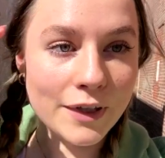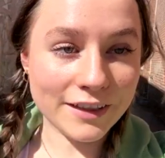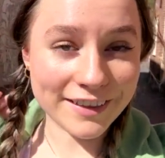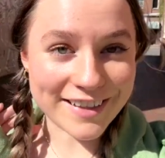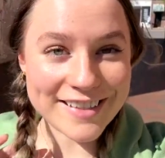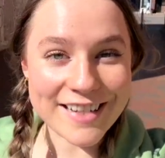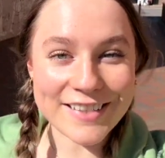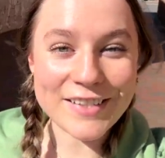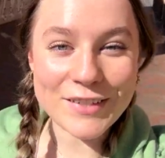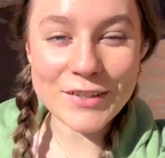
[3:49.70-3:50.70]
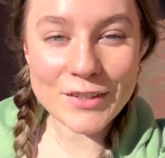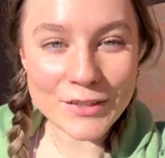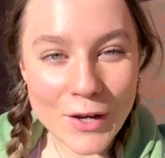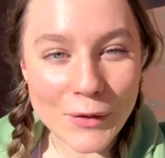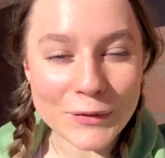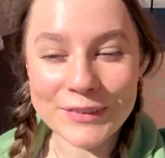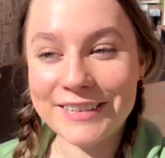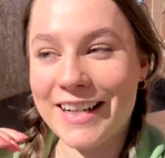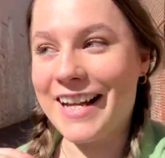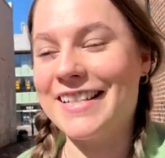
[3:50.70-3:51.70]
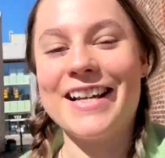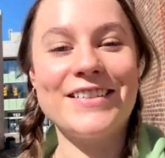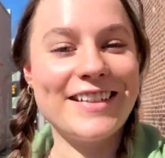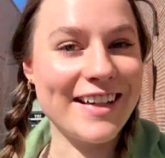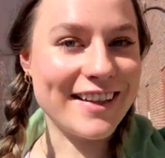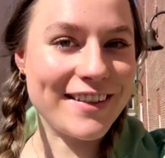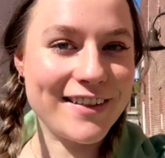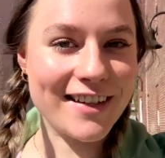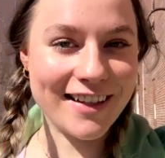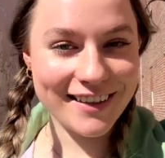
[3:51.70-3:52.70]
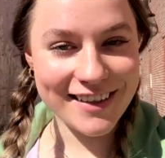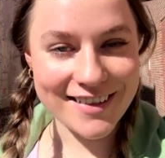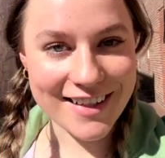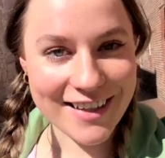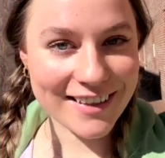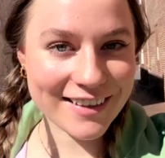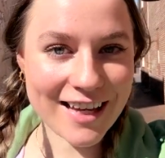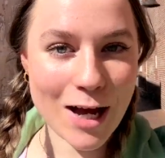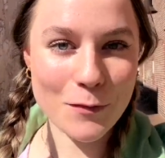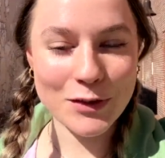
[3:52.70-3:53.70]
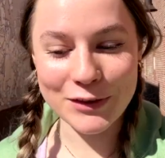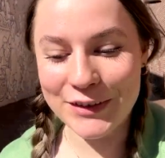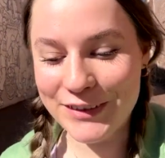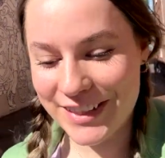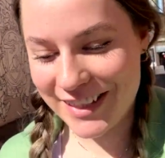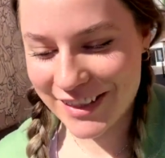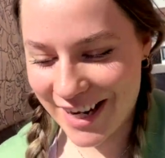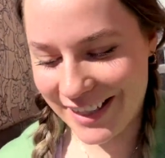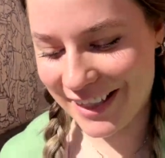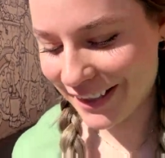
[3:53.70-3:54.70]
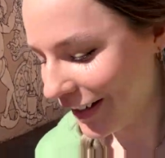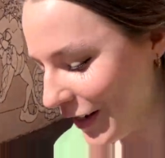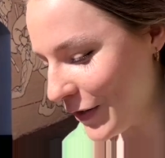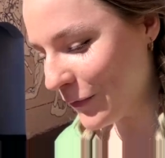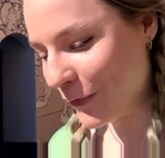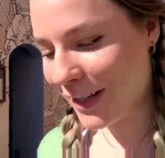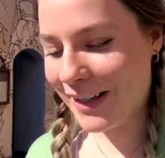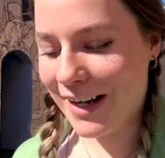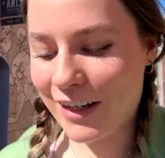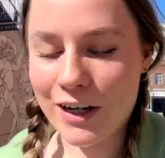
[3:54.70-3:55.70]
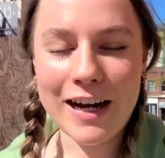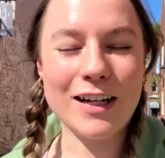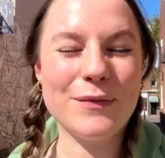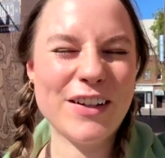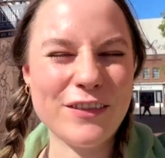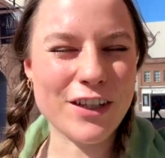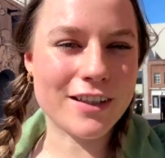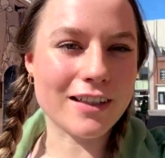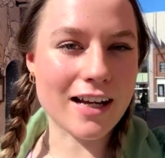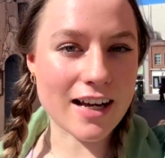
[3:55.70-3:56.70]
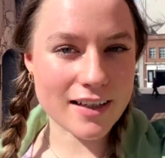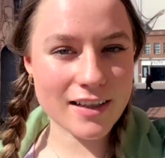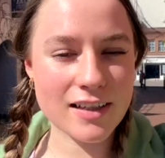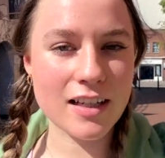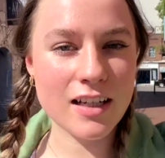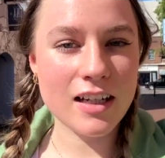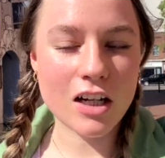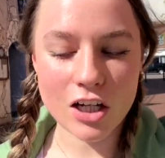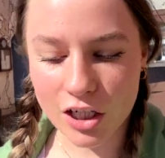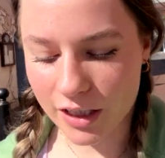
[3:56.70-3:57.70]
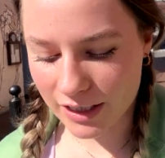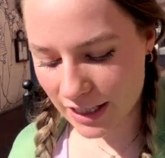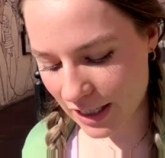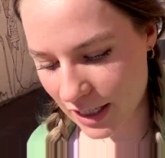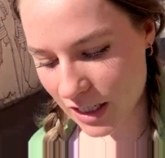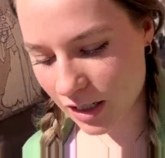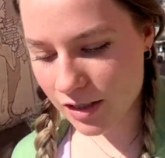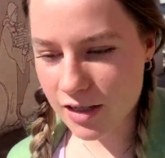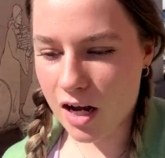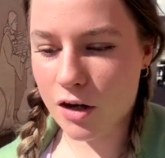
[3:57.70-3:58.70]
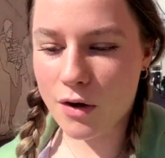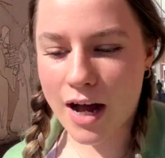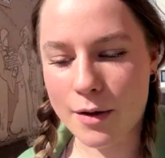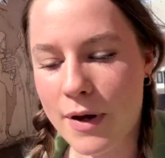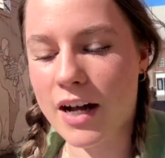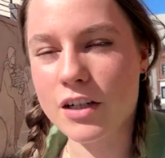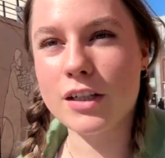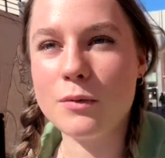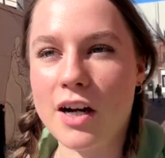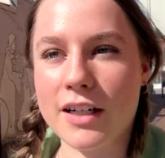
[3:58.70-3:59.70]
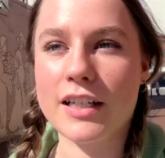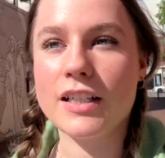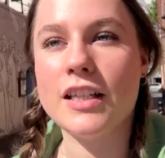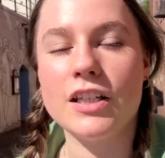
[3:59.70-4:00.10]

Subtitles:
Goodness, it's so nice out today. The sun is like absolutely shining, but I got out of my first class early, so I'm actually walking to the